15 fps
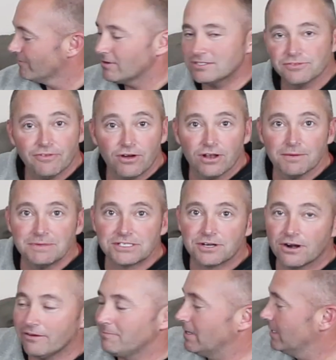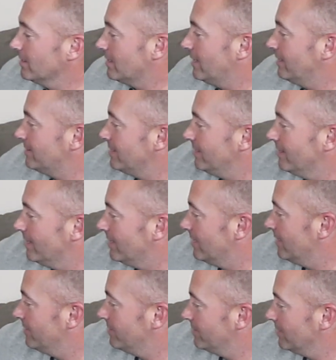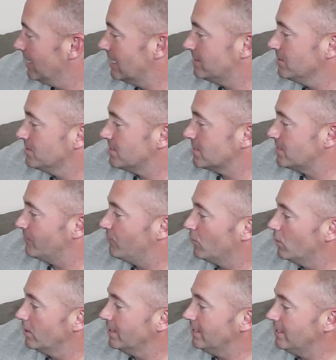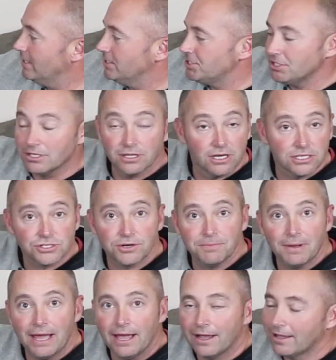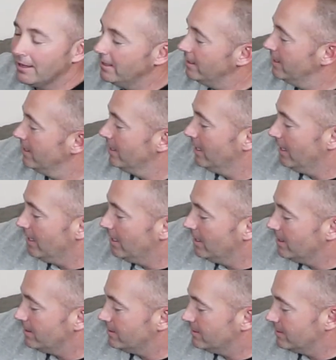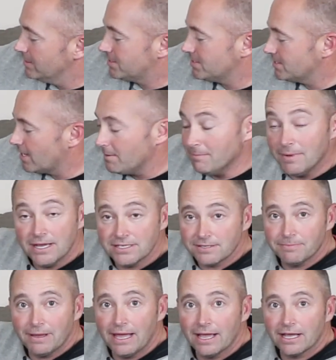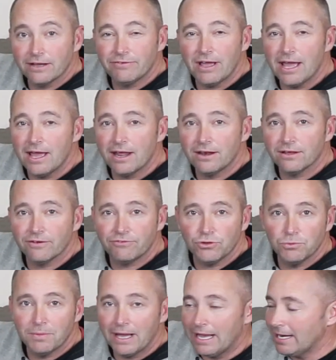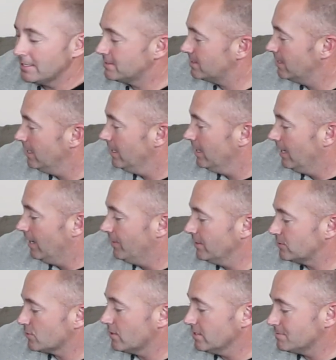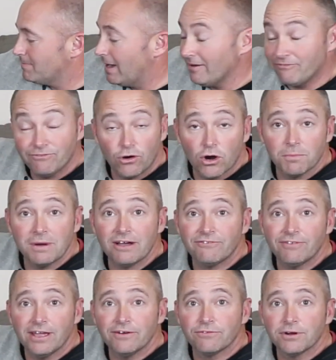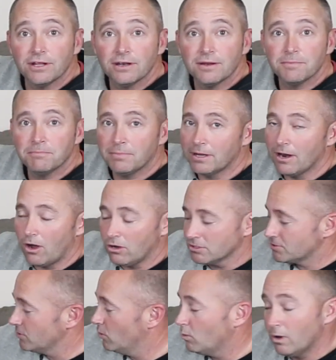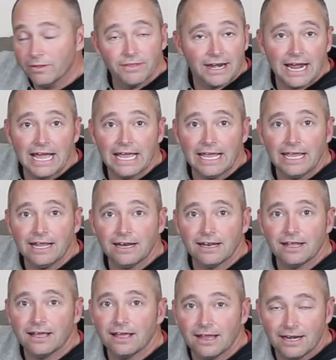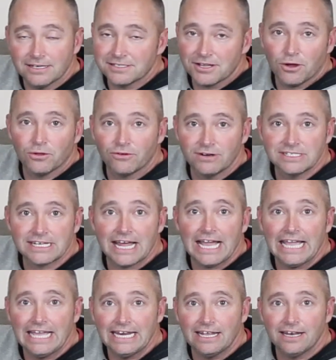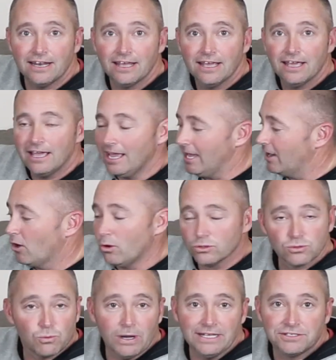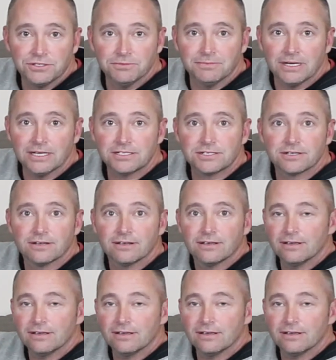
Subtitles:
First of all, let me start off by looking at the Latitude 64 DG Luxury Bag. This is an amazing bag. I've had a few bags, and this one is by far my favorite, but also one that I hate. Here's the only reason I hate it. It holds way too much.